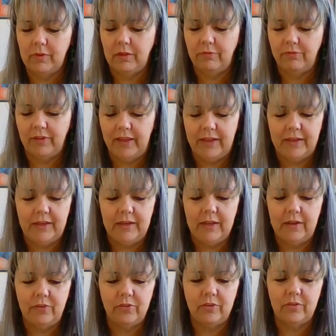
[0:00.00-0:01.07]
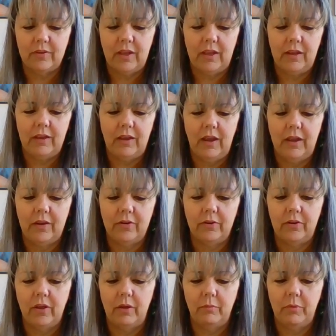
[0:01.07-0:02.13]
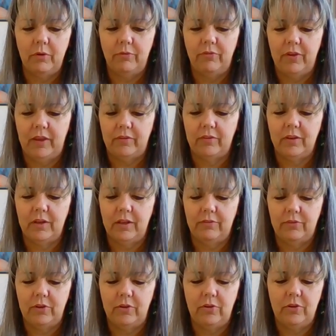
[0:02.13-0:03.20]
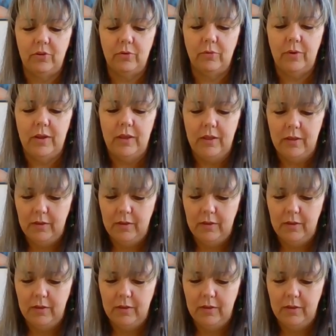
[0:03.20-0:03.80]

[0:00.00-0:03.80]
deflating, I could not move fast enough to do